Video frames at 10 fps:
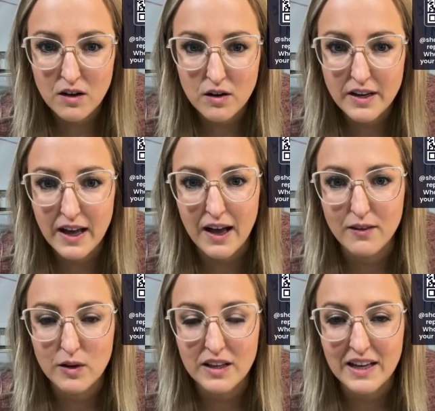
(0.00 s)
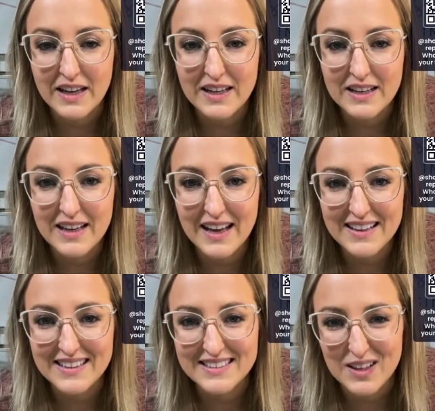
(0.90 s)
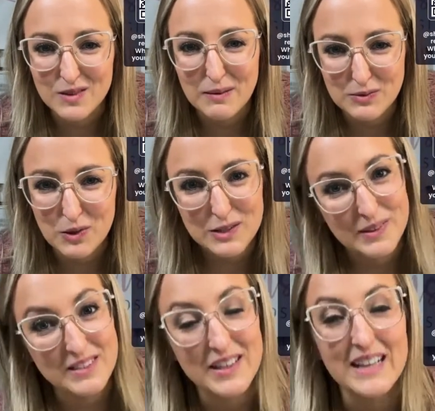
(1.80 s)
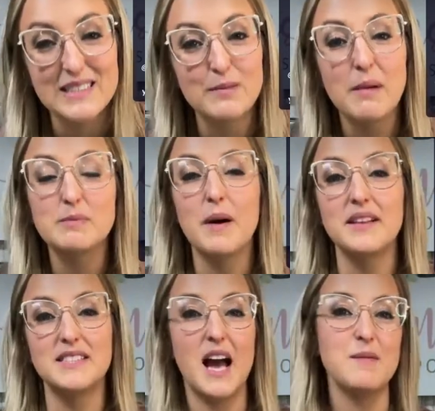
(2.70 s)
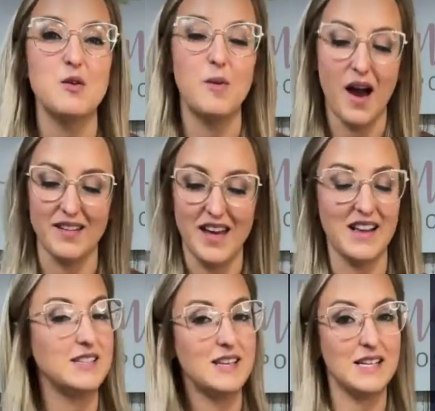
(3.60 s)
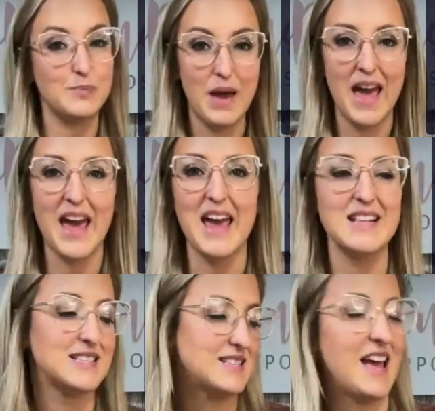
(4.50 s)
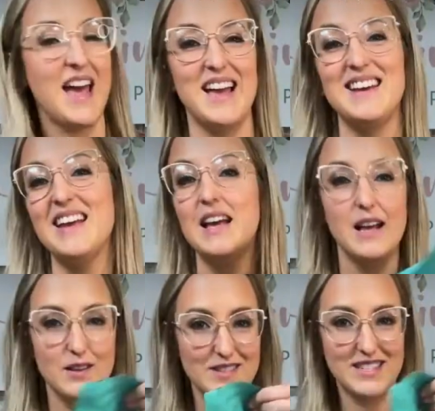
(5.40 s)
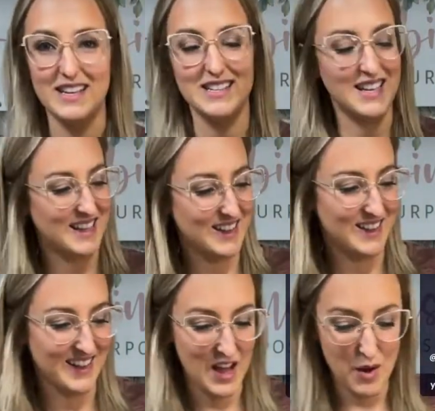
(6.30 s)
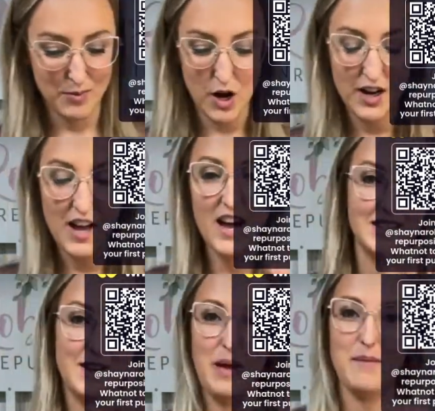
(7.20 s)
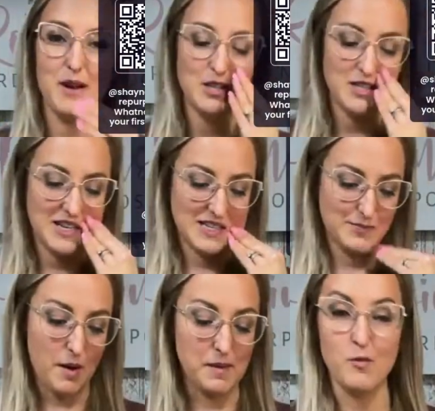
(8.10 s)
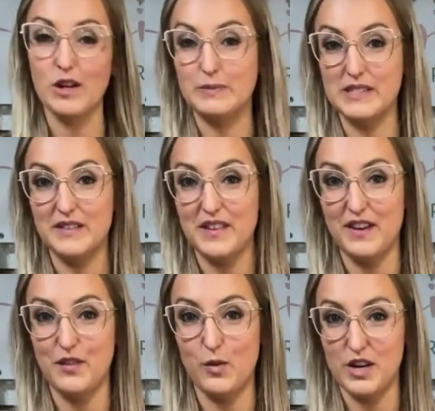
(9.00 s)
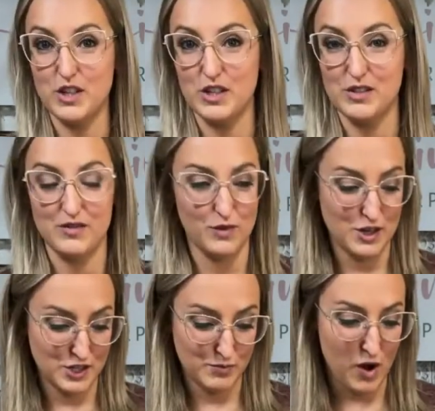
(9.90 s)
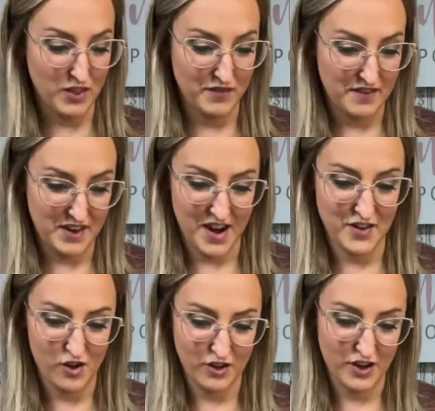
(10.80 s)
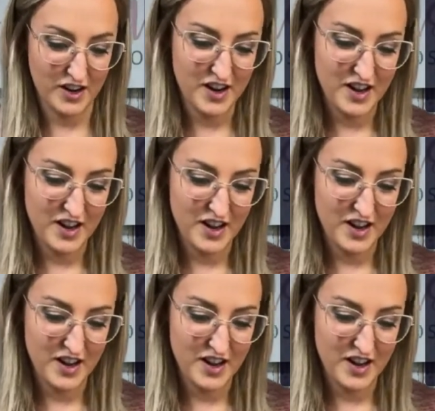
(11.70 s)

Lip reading: Yeah, really. And then sometimes more expensive. Yeah, sometimes by the time you buy like 6 paints and 6 products and paintbrushes, it's probably more expensive than if you would have just bought the $59